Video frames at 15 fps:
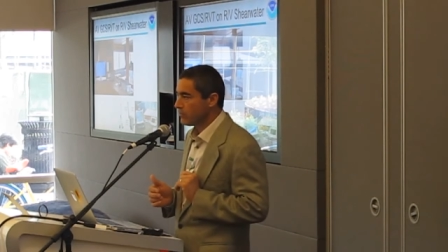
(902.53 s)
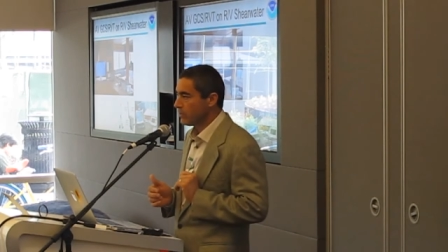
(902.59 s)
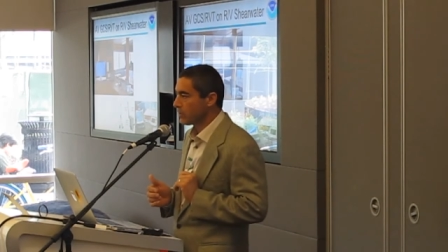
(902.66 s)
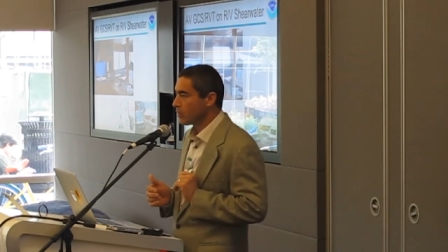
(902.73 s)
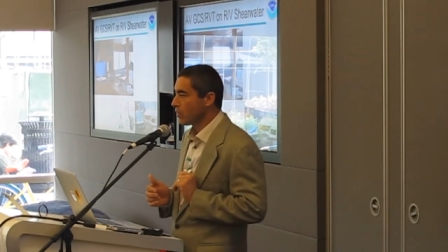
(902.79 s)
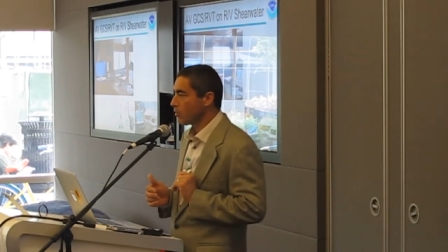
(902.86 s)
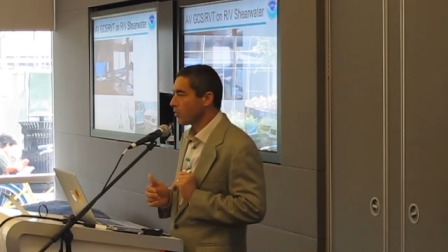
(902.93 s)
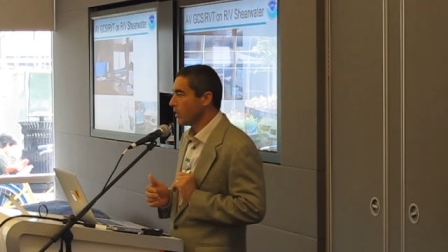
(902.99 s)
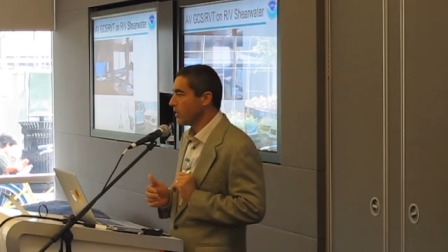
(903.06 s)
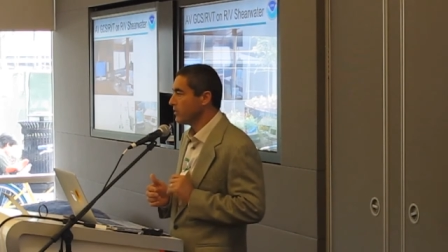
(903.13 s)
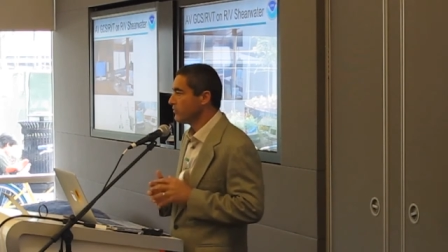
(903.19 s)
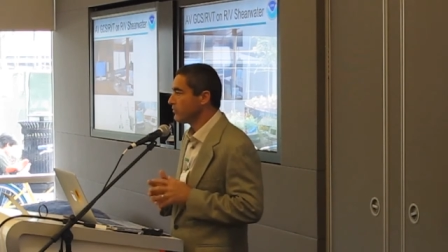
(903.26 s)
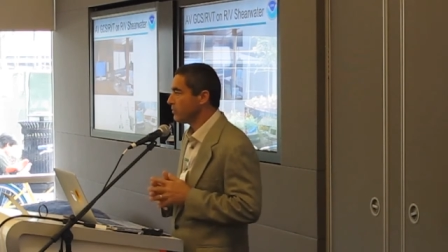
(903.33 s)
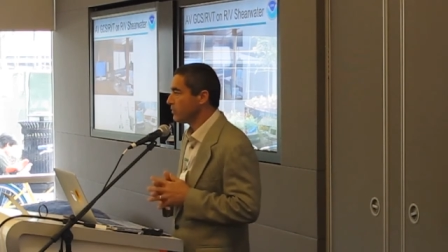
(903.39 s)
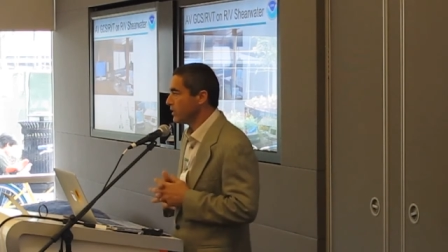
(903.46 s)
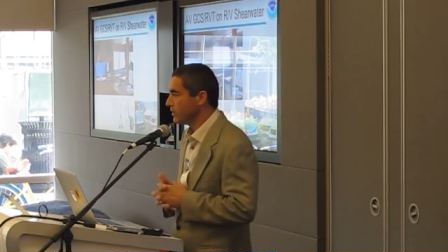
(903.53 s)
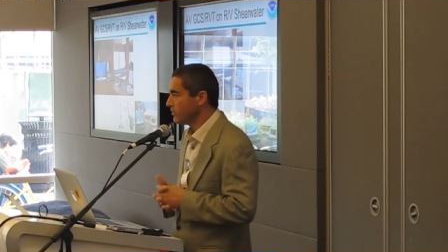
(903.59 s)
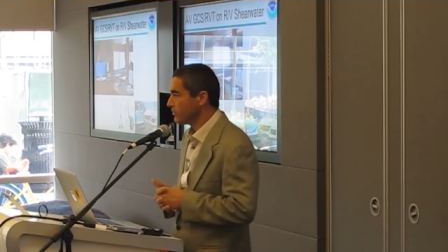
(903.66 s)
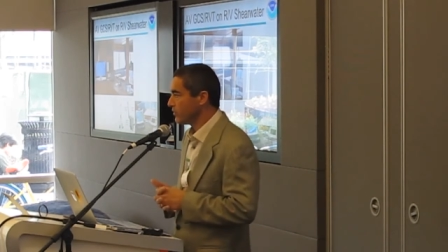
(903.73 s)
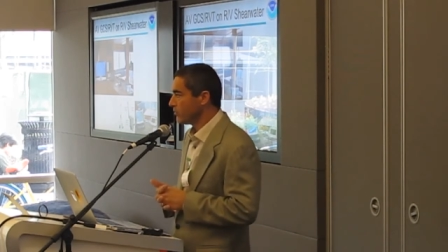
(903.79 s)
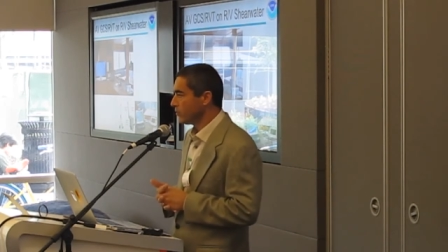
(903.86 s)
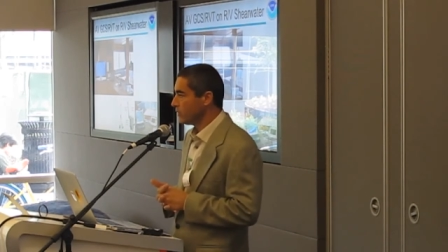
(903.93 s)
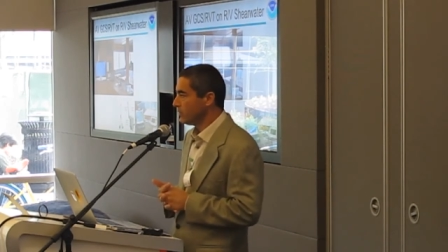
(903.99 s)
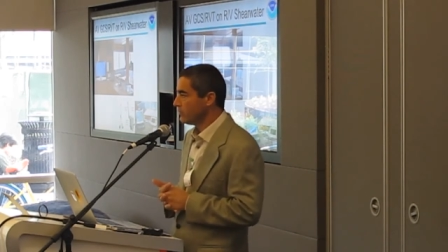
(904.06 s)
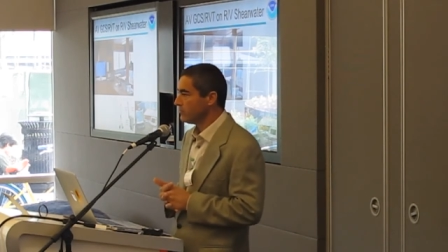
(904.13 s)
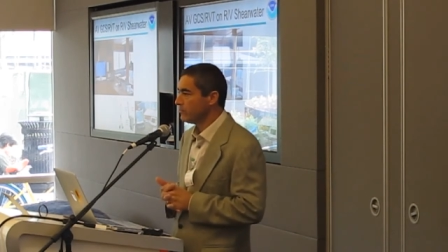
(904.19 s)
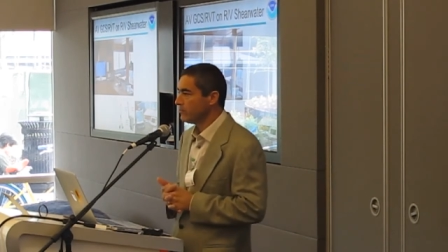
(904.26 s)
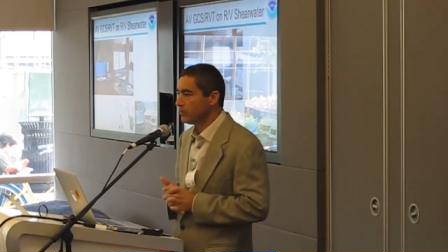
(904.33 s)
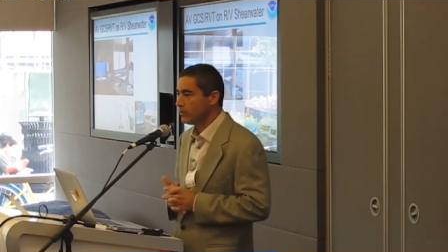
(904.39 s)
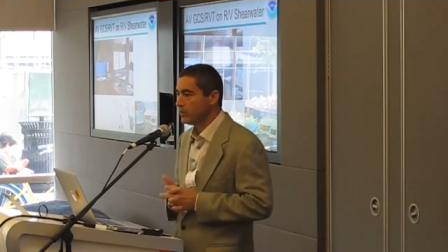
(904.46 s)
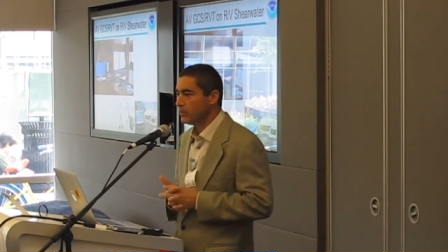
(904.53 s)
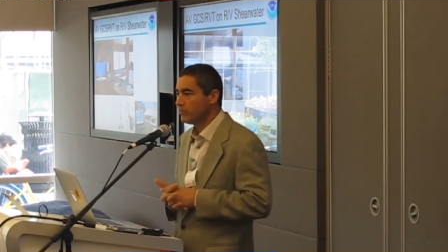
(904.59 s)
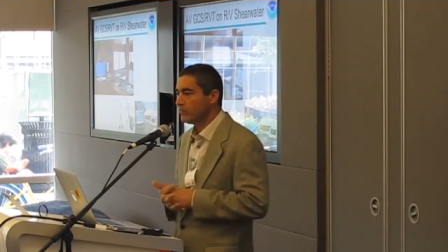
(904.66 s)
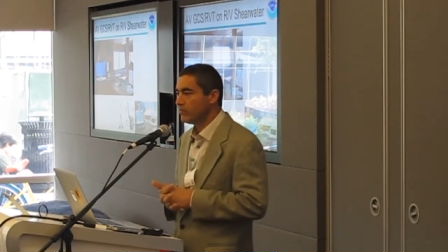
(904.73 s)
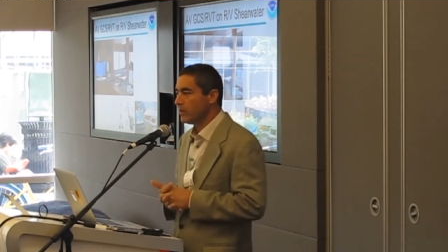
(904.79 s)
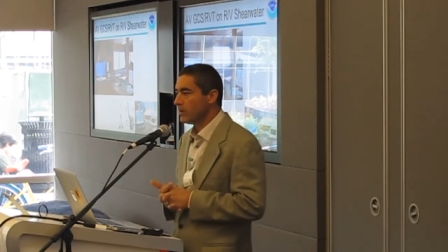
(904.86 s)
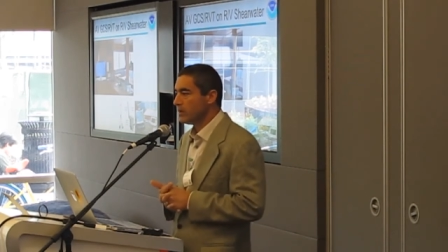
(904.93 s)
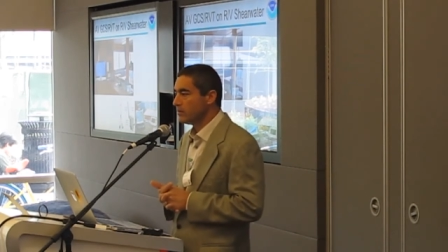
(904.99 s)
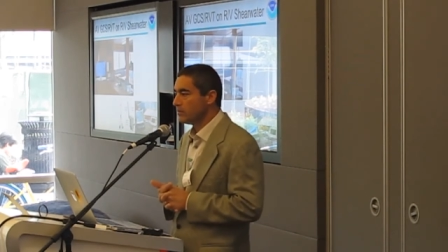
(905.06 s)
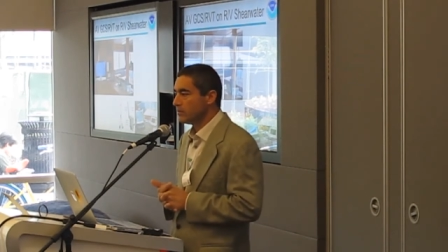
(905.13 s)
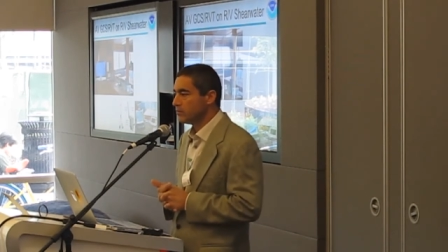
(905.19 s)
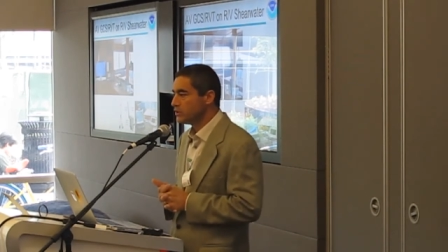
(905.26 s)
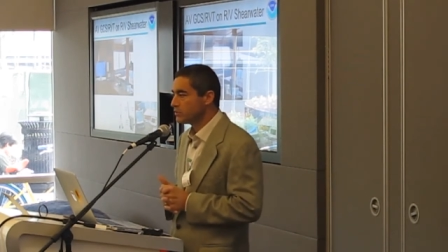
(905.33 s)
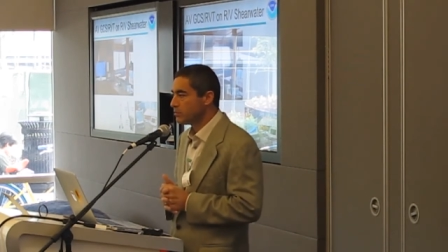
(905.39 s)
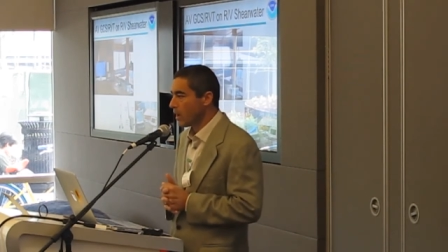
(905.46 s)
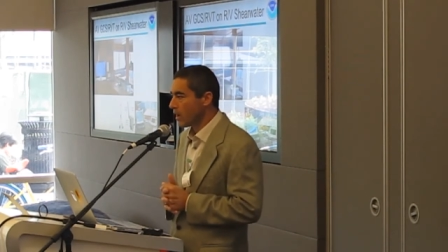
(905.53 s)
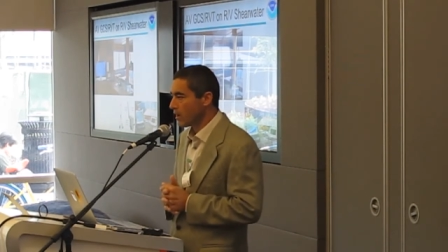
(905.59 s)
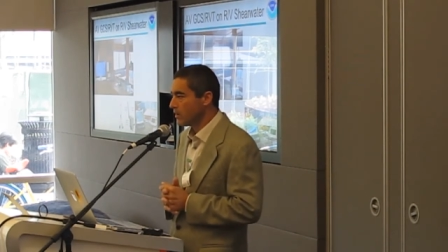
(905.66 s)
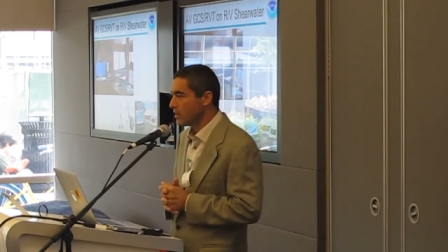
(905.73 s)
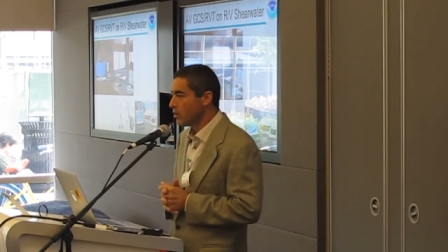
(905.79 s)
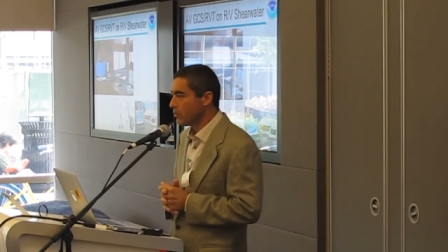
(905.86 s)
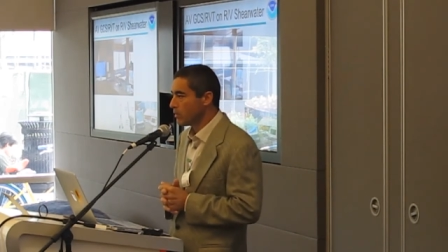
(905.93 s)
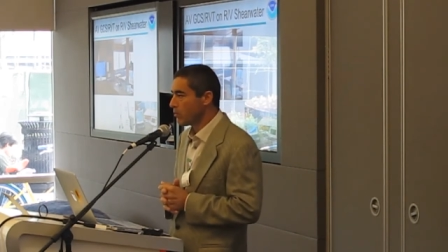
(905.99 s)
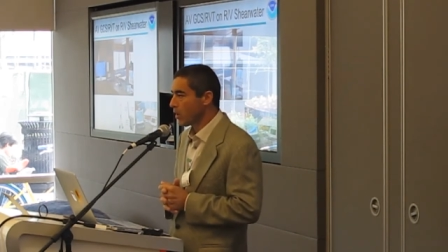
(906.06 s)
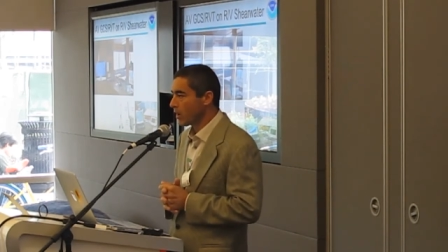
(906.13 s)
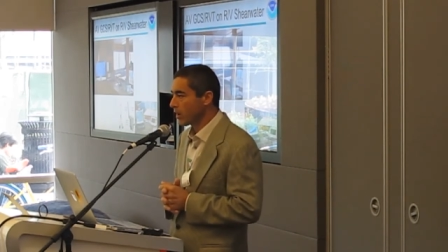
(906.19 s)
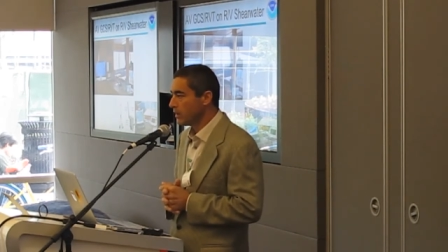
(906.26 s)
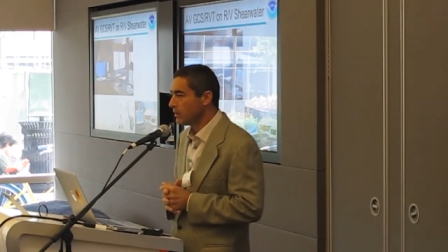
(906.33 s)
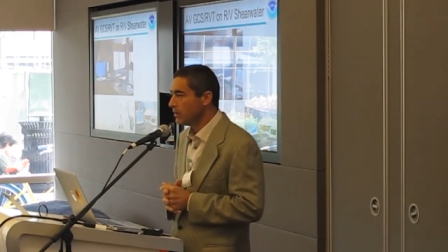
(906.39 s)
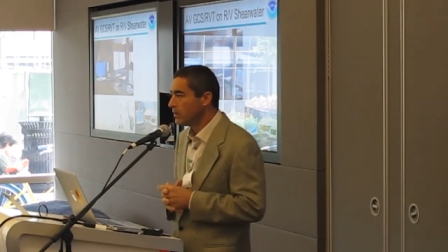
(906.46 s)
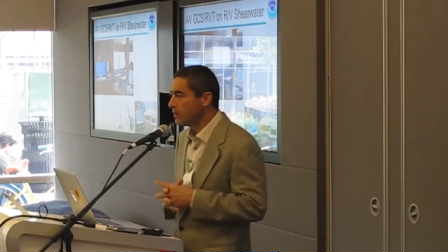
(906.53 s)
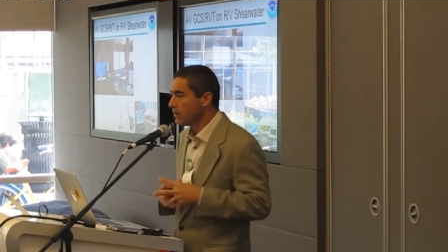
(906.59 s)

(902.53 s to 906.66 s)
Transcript: incorporated some things that we've just bought on the open market,